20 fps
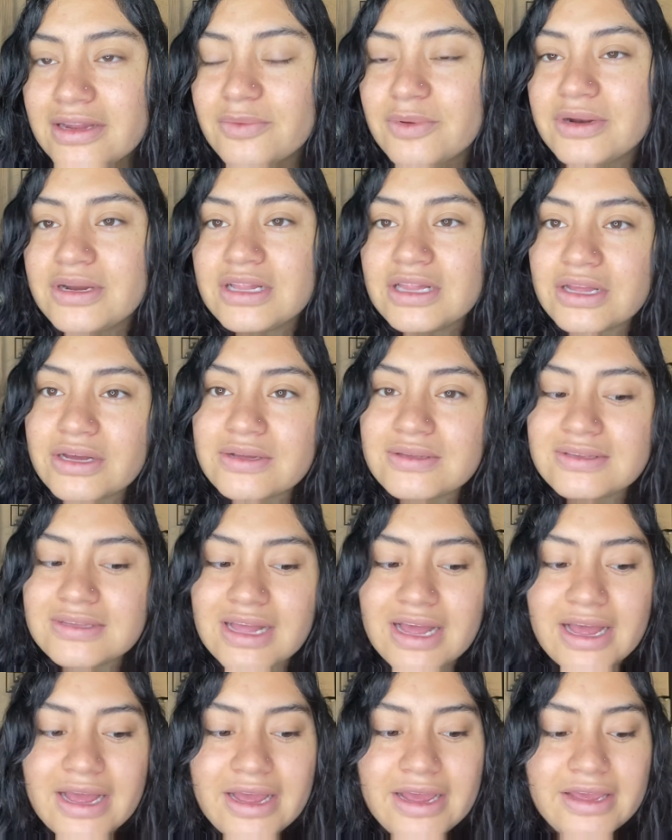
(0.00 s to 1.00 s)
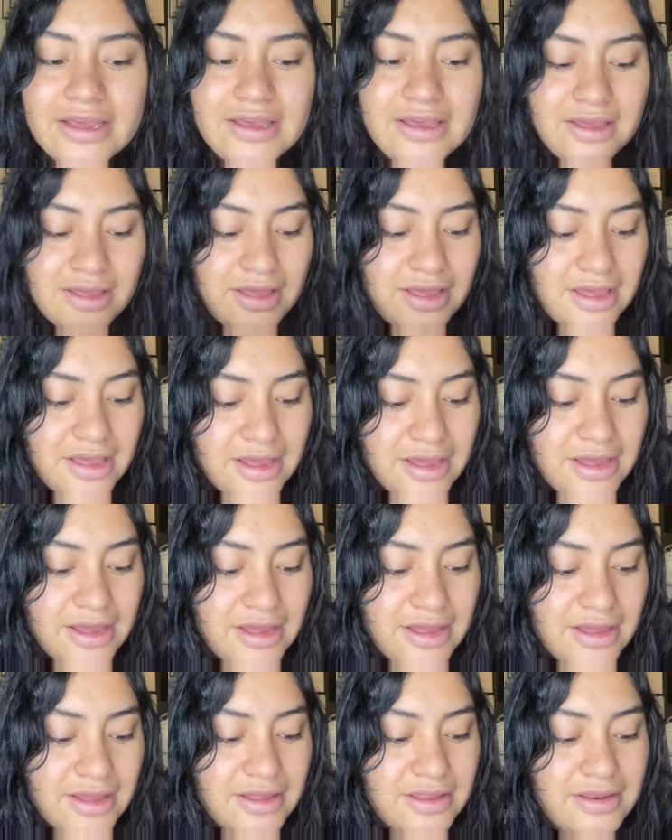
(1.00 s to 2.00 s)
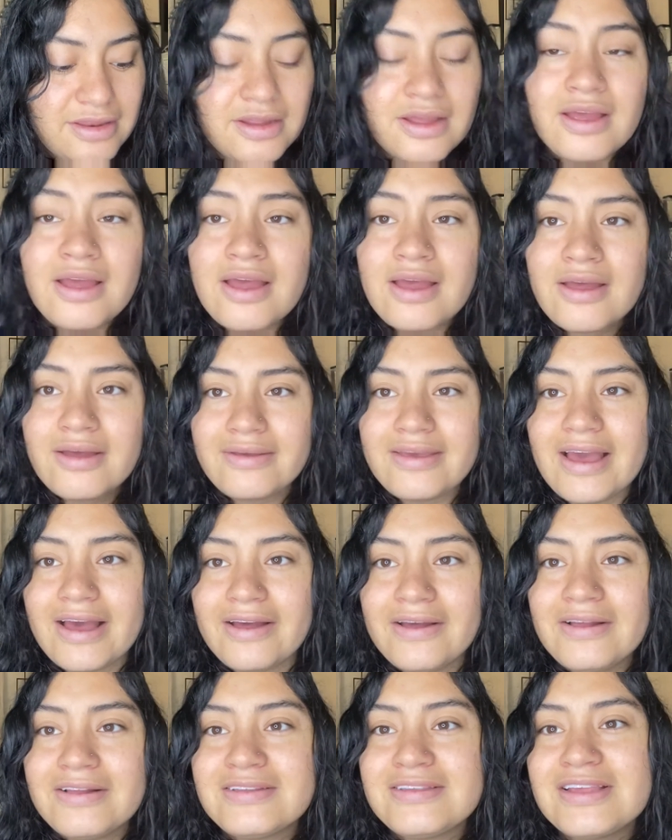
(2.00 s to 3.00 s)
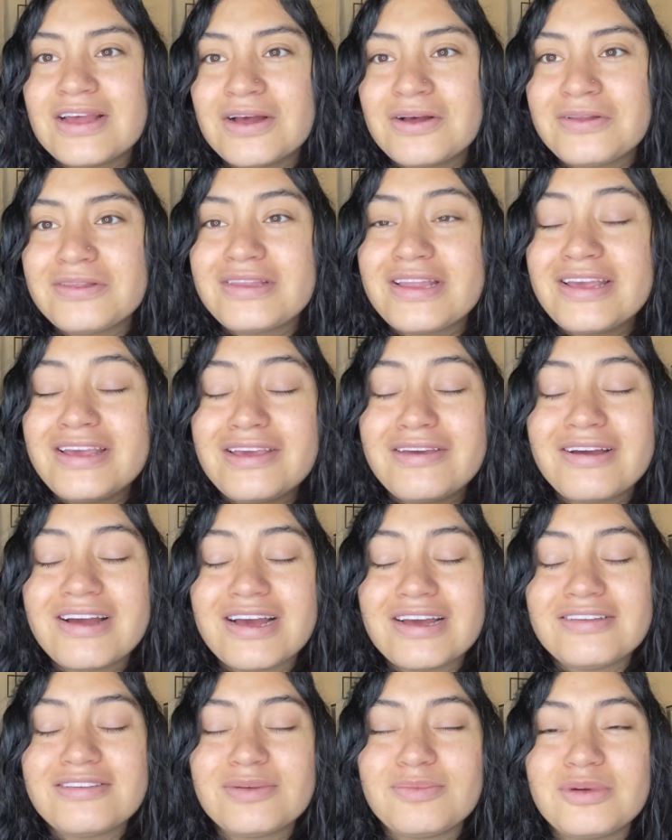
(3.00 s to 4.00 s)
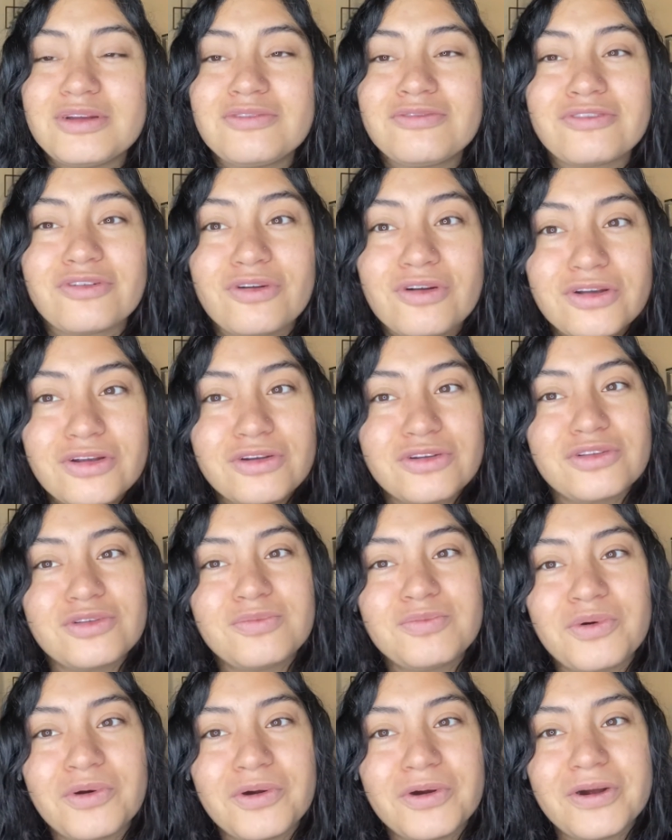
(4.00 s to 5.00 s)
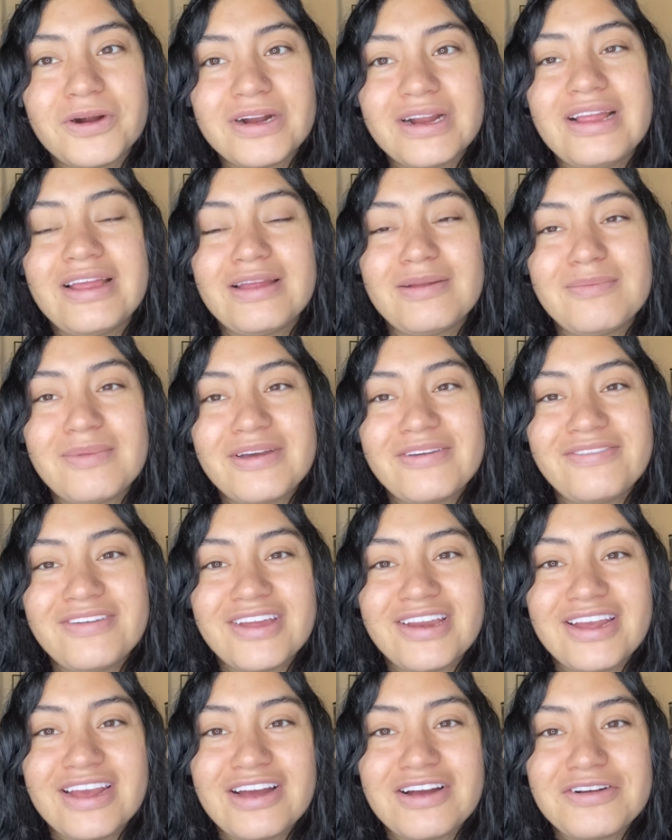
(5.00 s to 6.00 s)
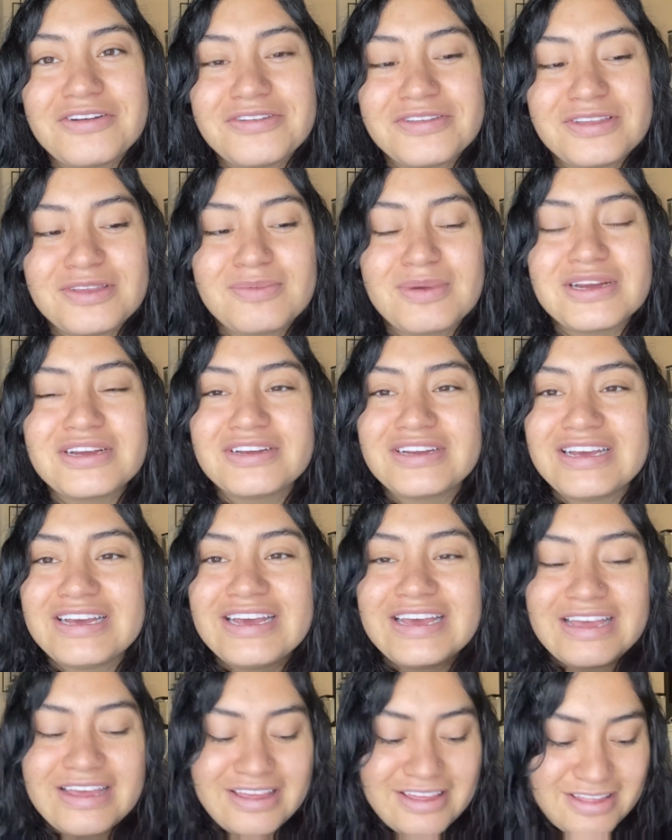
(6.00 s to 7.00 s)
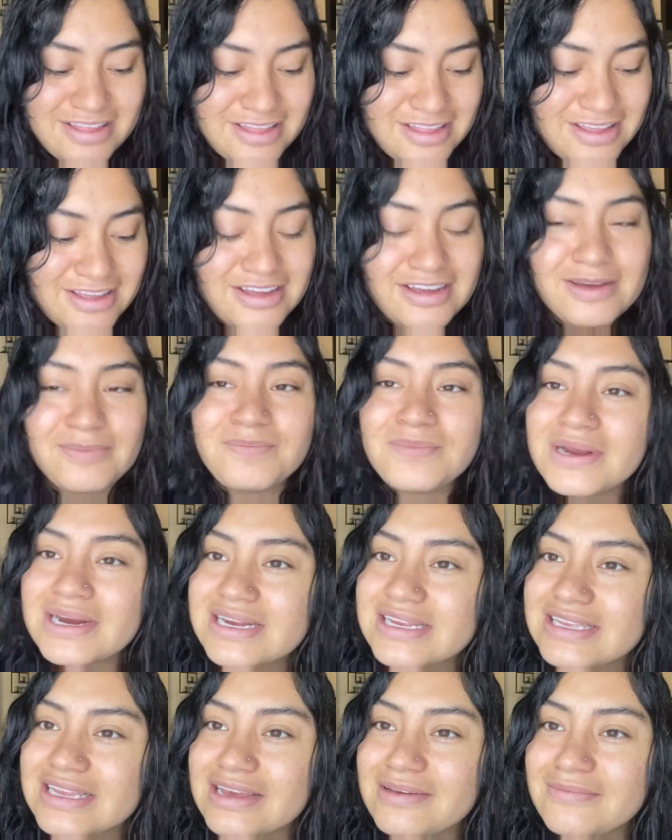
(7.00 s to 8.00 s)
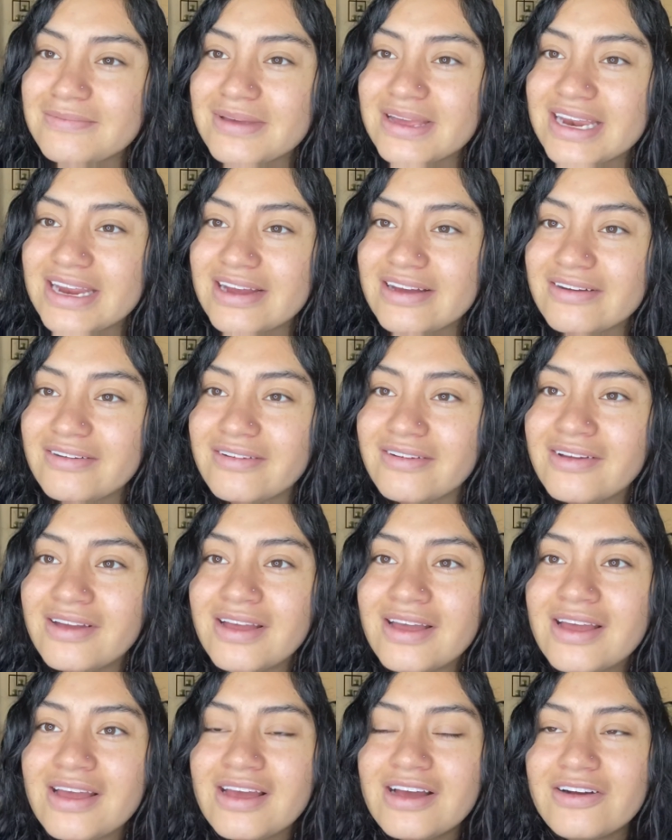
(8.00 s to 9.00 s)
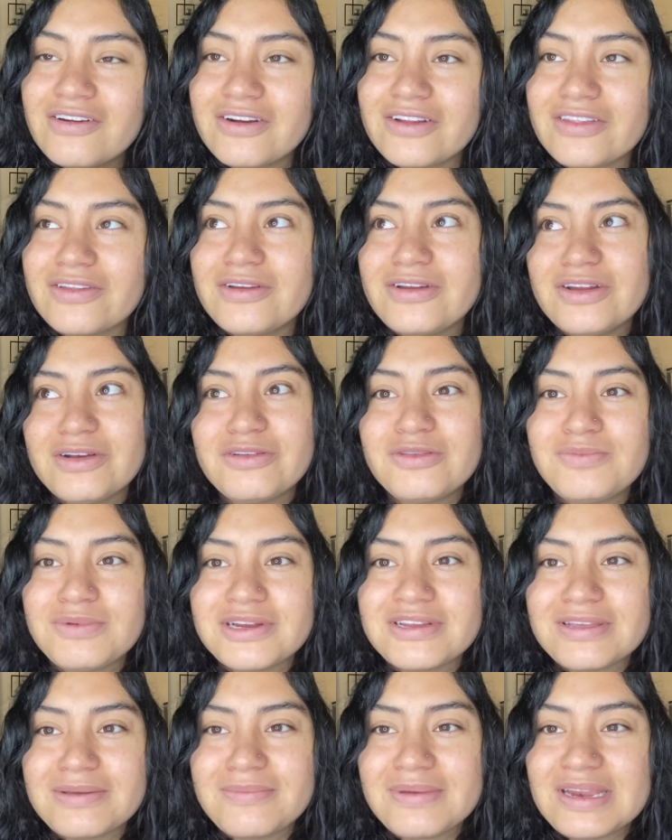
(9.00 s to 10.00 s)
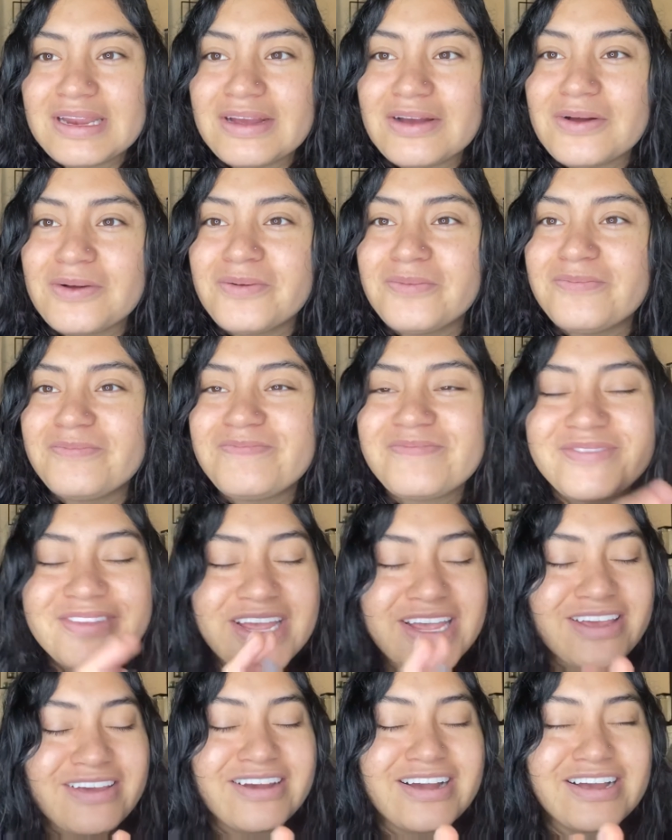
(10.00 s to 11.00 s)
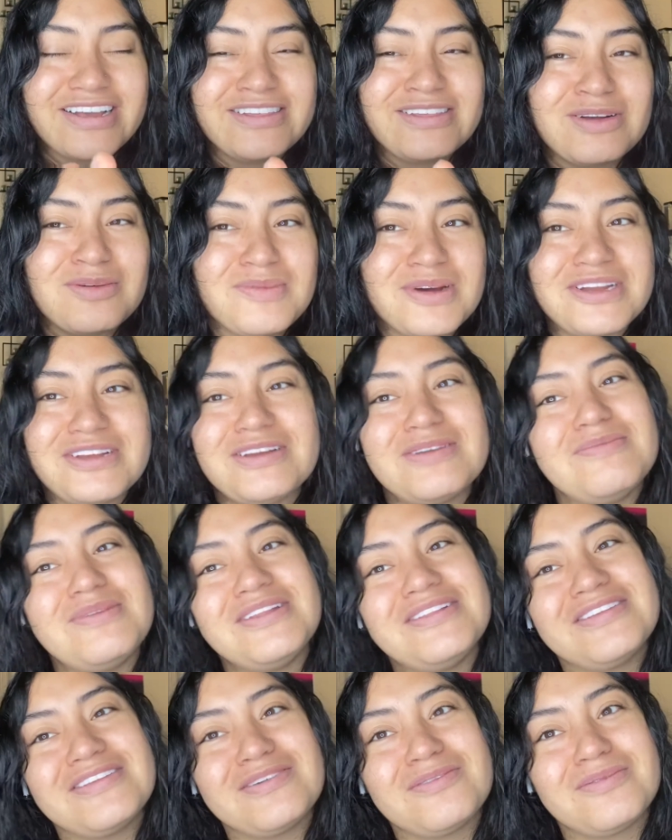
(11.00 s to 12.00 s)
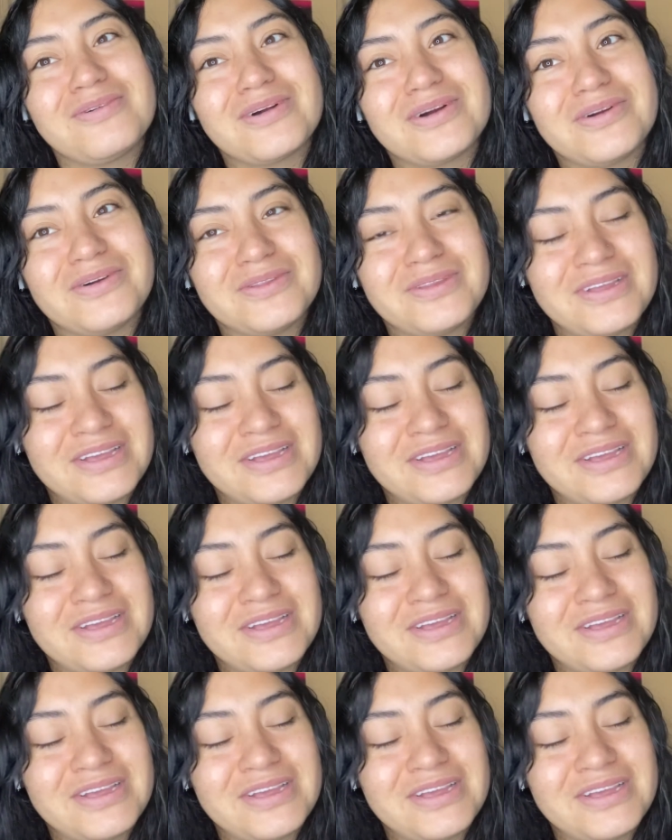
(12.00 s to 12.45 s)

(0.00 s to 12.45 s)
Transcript: what it looks like. And yeah, so thank you guys so much for all your support in my videos, especially in the piercing video or the nose piercing video. Thank you guys so much, it means the world.